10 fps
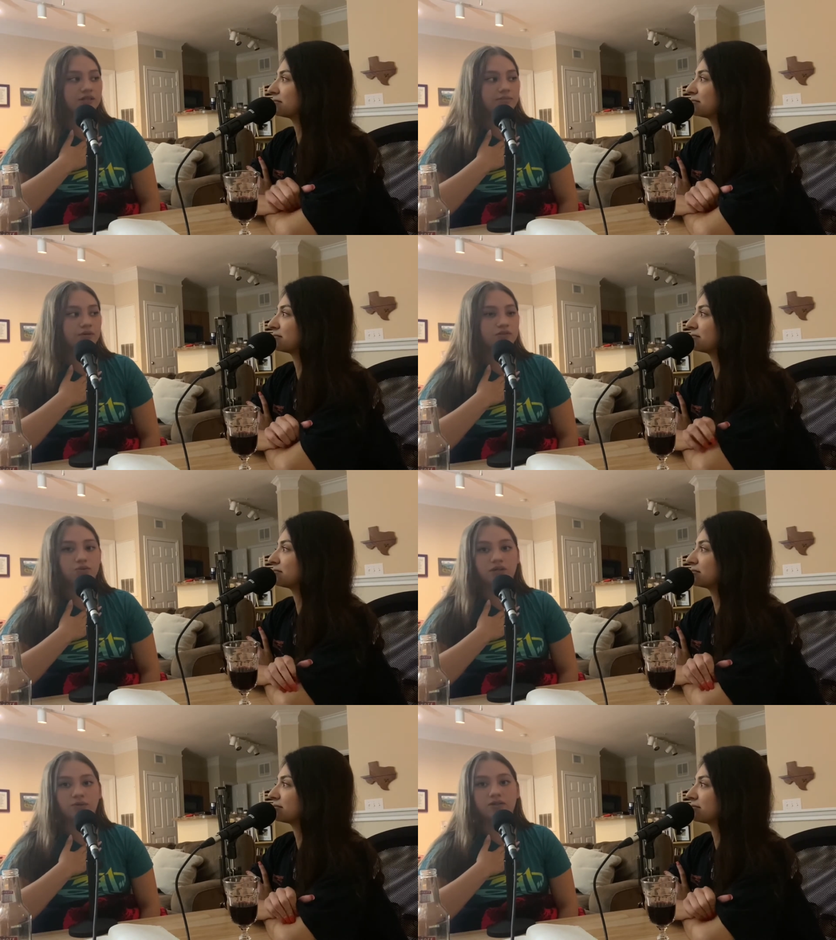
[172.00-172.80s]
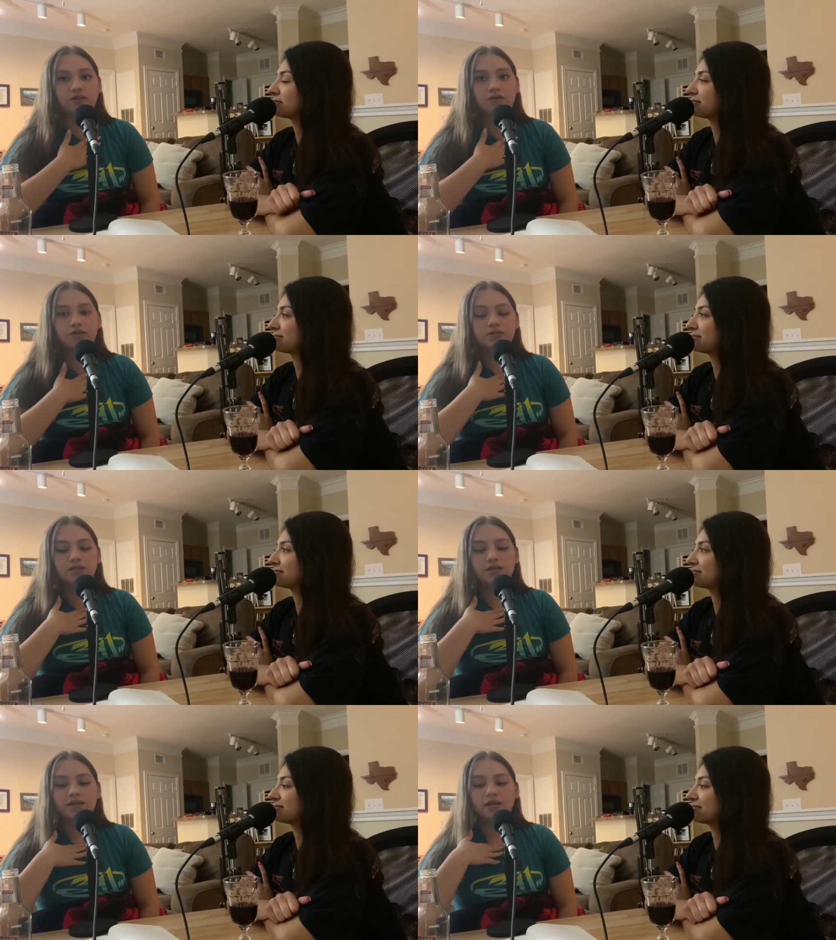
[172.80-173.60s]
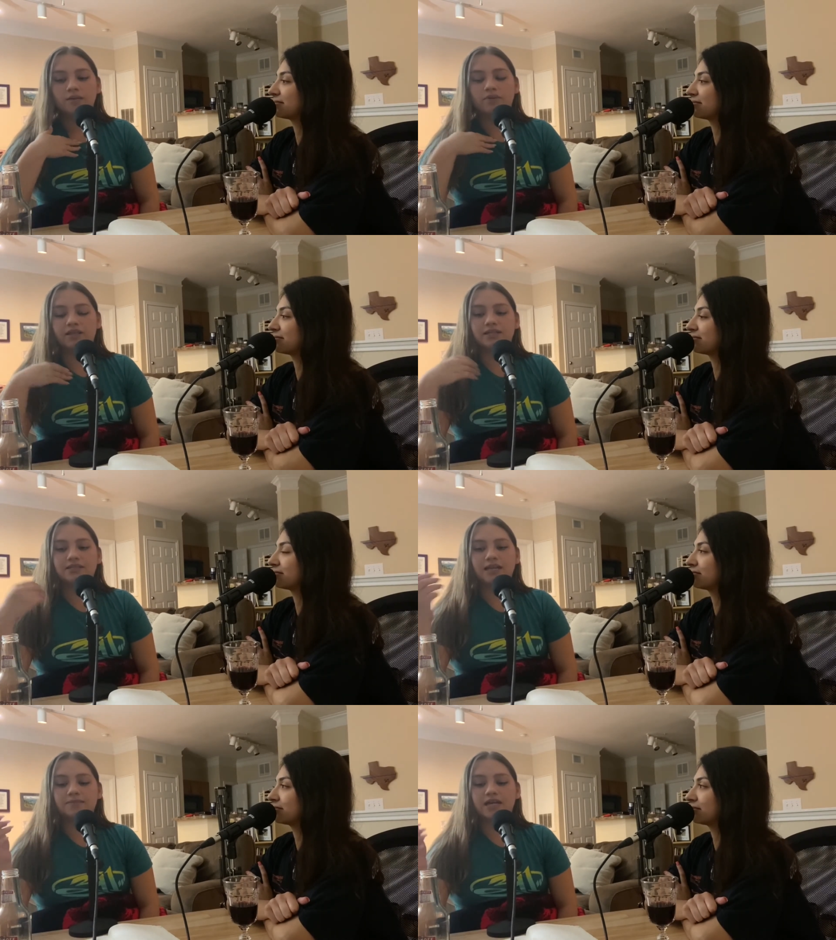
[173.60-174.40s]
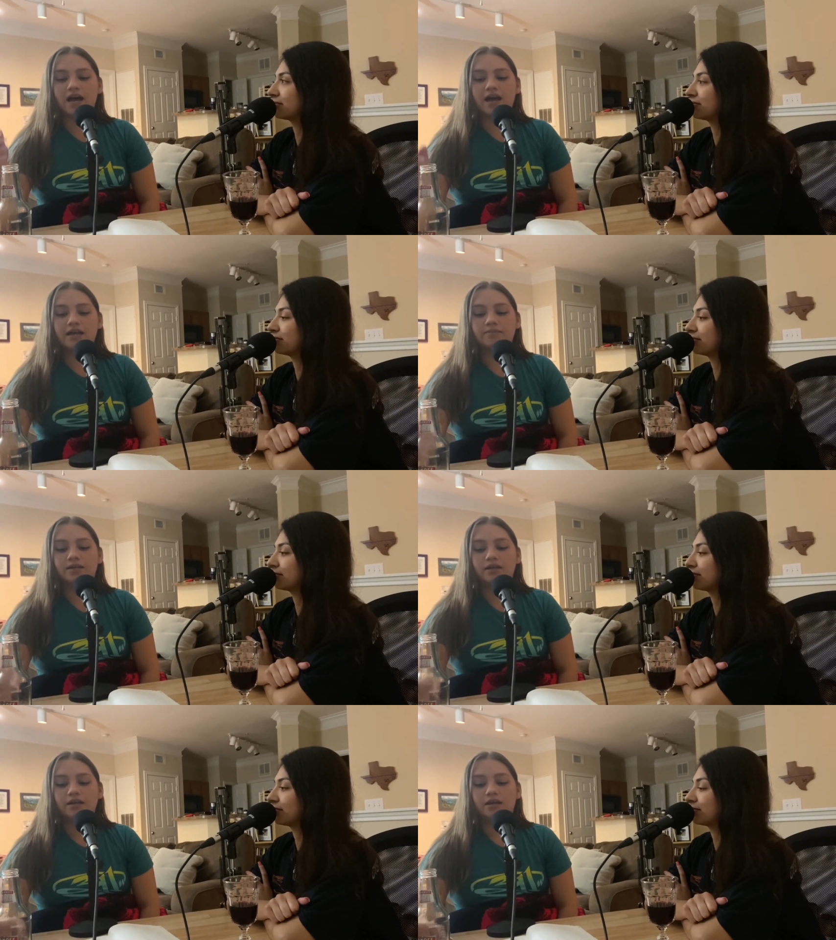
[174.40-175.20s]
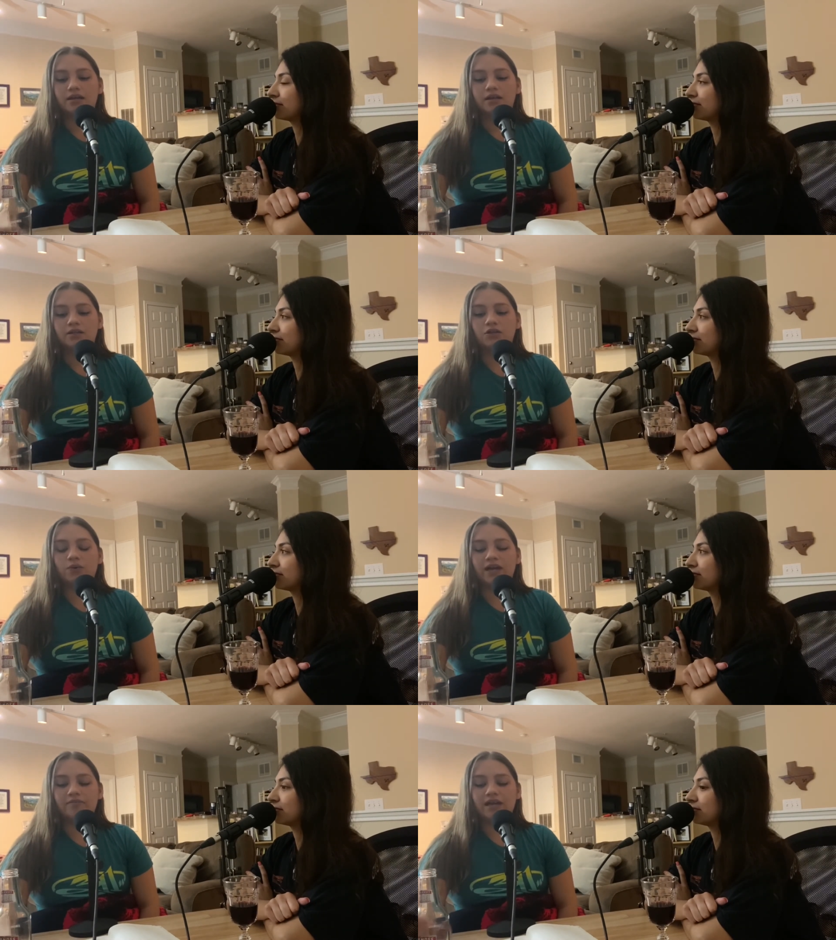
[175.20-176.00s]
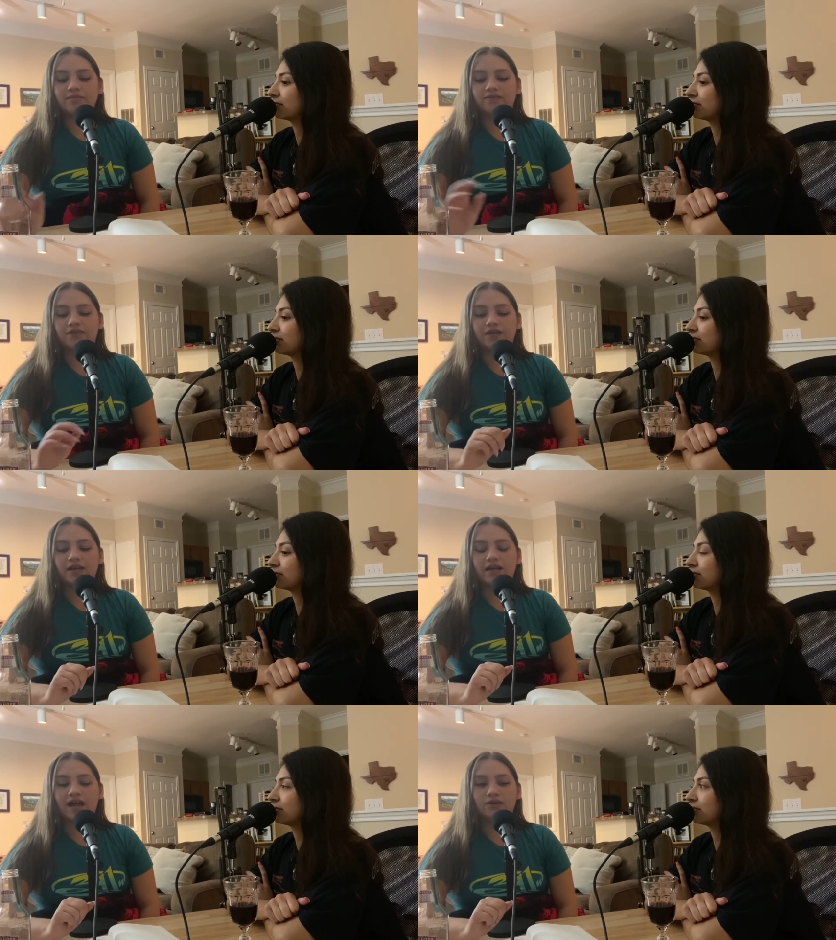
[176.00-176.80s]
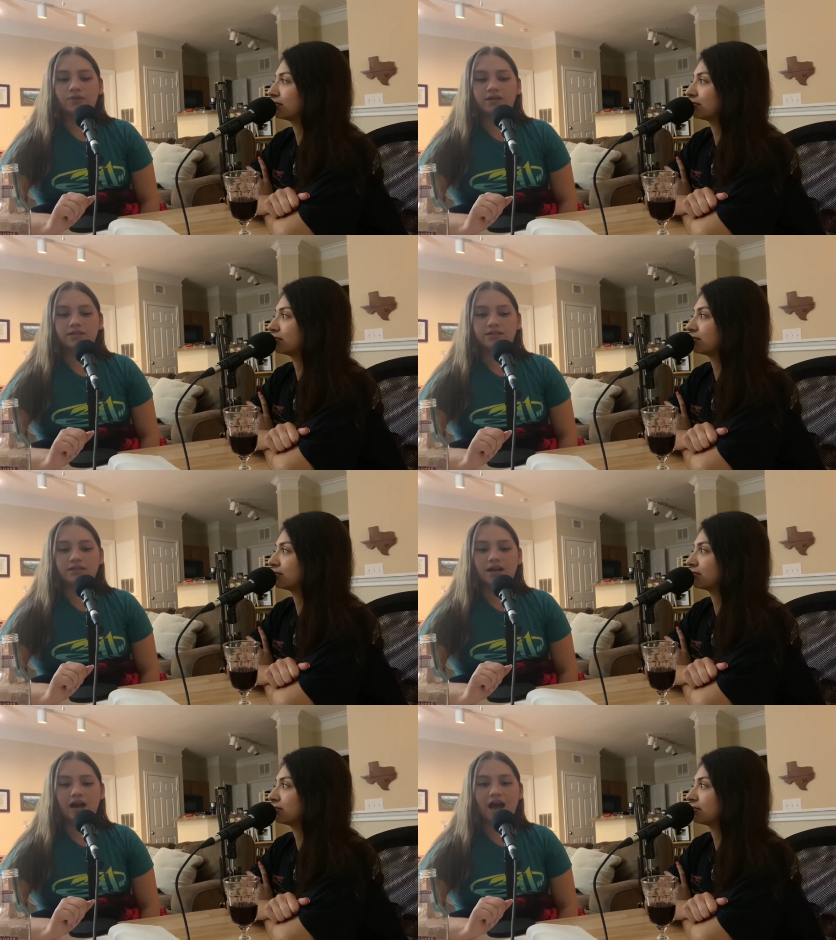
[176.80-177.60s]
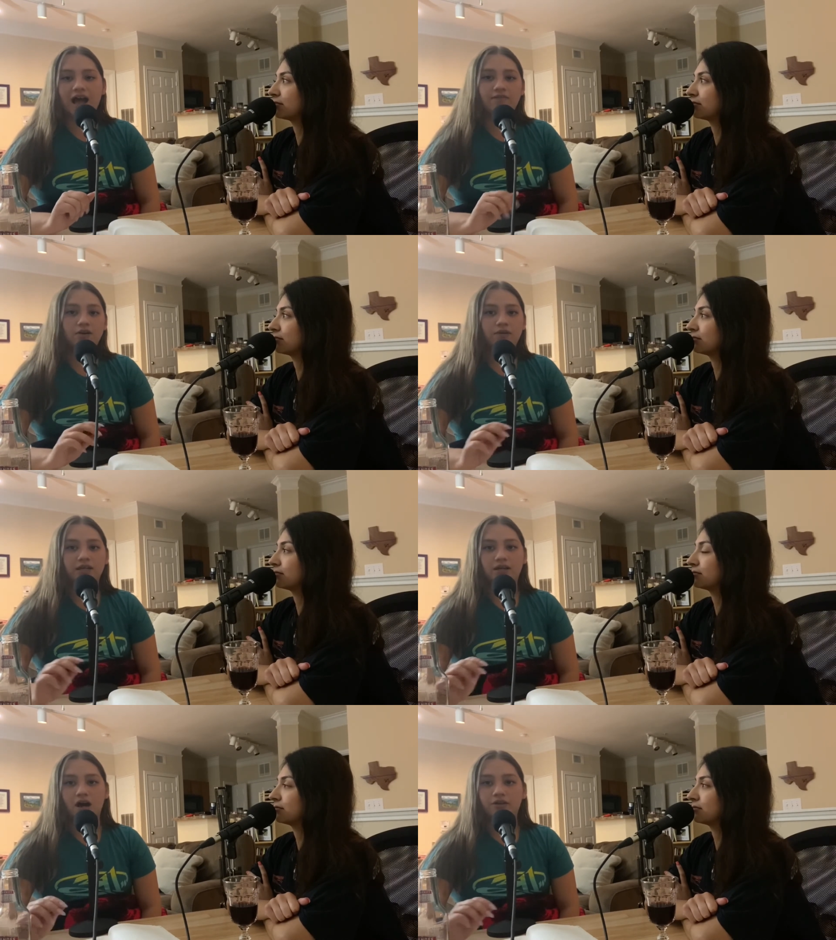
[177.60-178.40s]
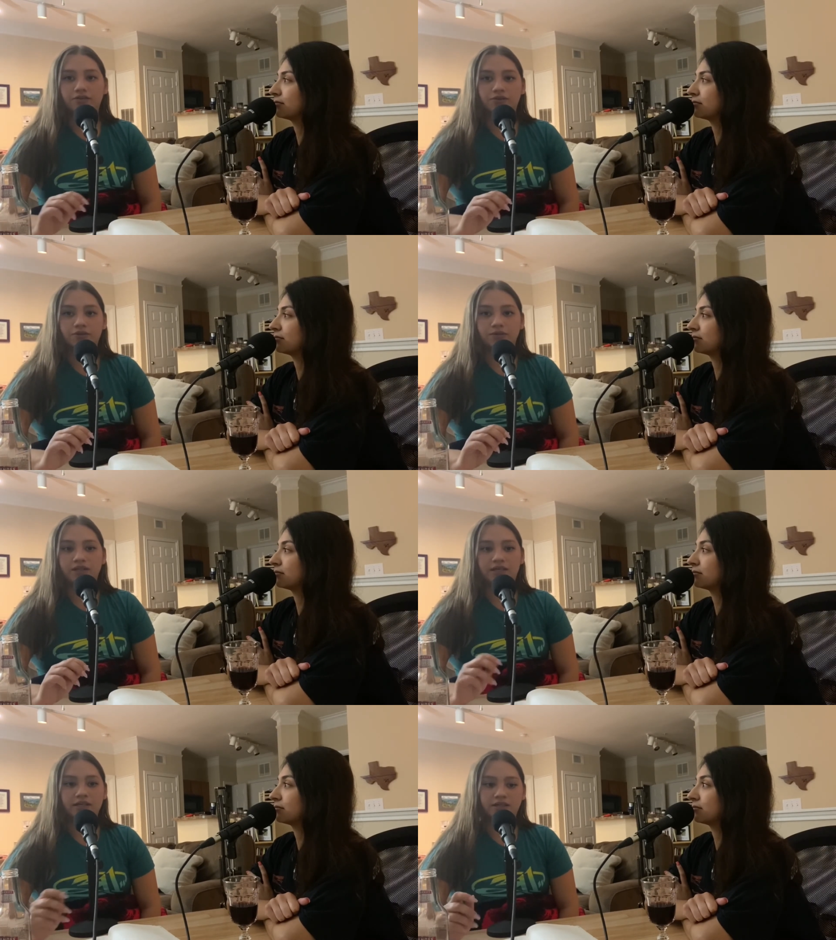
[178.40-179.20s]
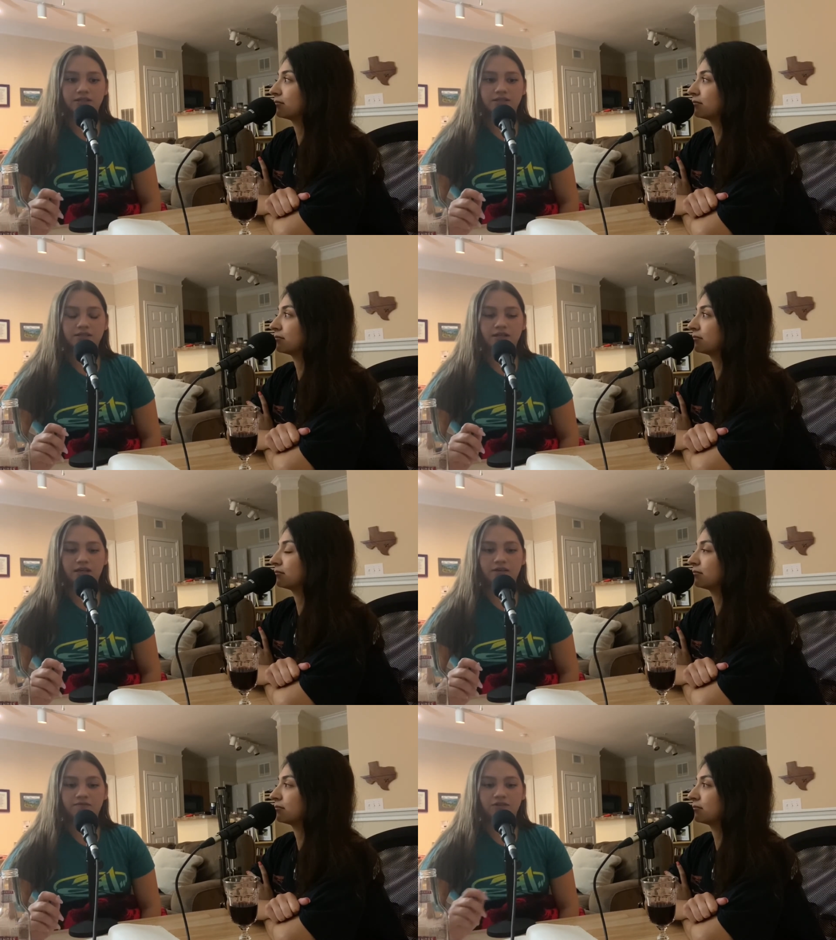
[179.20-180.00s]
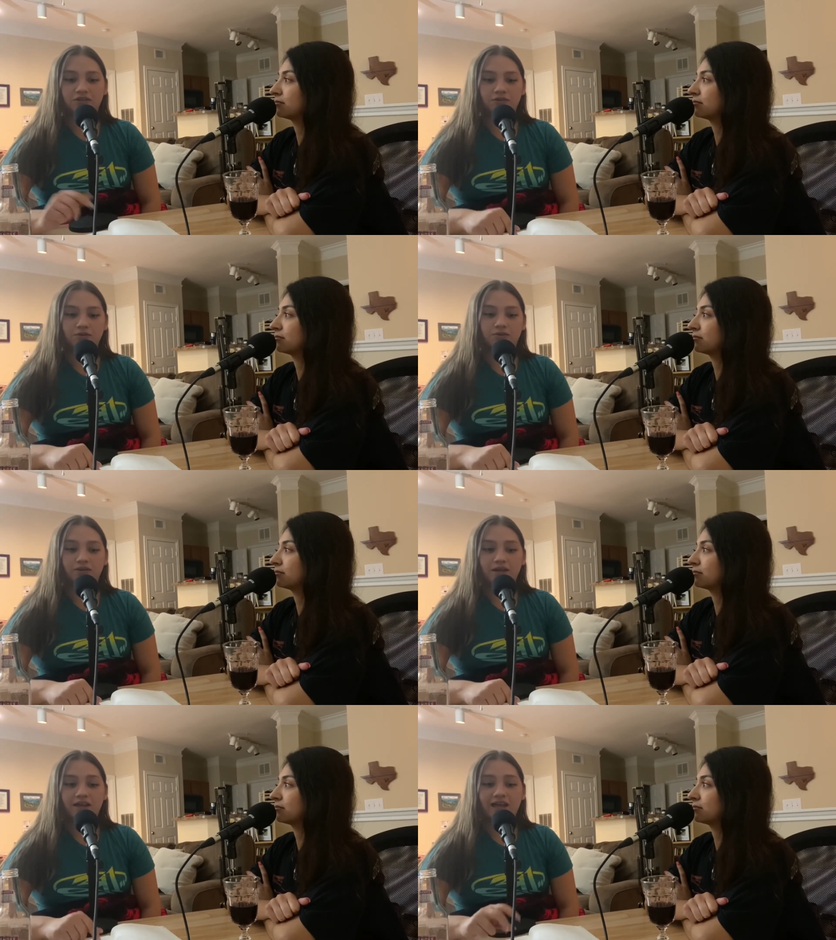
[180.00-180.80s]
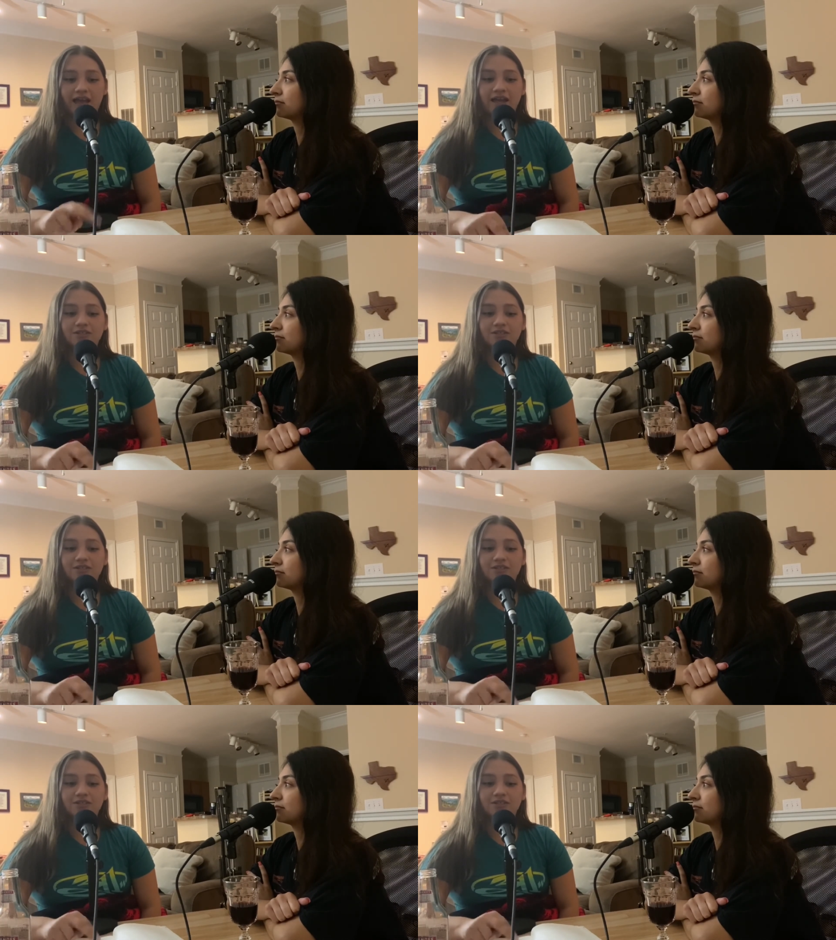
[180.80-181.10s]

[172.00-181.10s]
Speaker 1: than most 21 year olds. But at the same time, the way it made me feel that night was I've already gone through years of you and